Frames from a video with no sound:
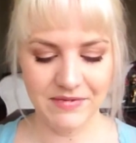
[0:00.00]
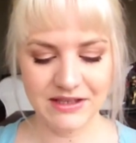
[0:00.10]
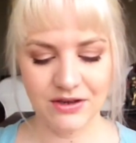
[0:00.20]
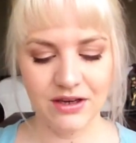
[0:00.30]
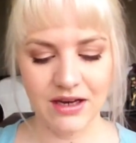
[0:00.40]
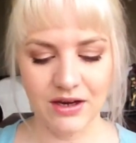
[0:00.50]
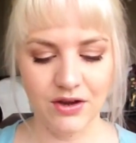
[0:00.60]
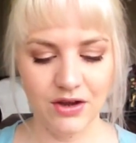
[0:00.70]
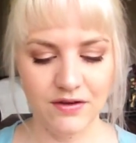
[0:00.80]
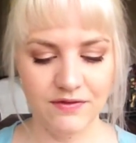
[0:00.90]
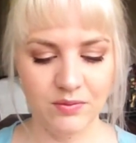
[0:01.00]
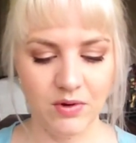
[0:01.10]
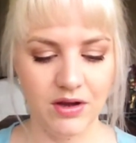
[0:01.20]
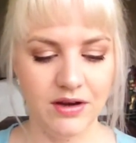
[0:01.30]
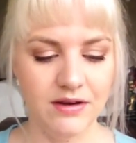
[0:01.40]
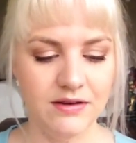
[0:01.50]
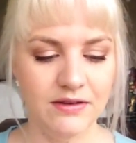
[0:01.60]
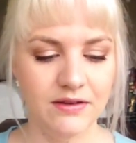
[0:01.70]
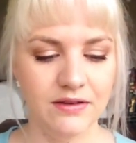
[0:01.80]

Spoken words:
It's got a curved wand,